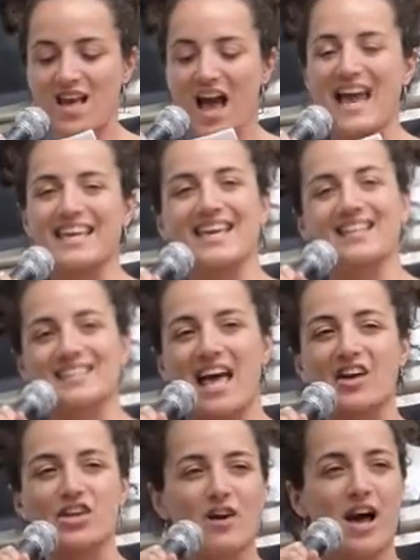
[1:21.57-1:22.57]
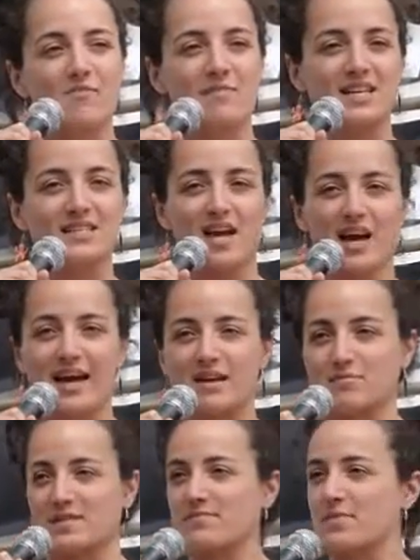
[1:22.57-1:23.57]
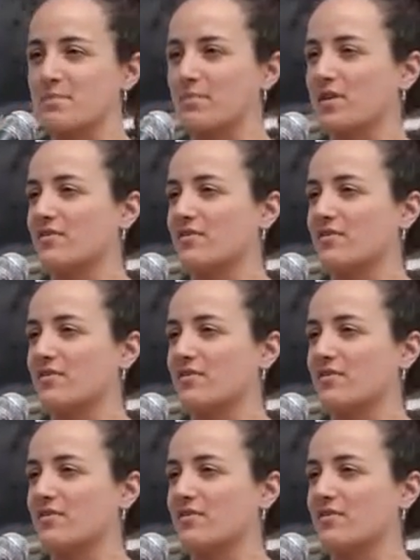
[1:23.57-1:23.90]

I can't tell you how many times people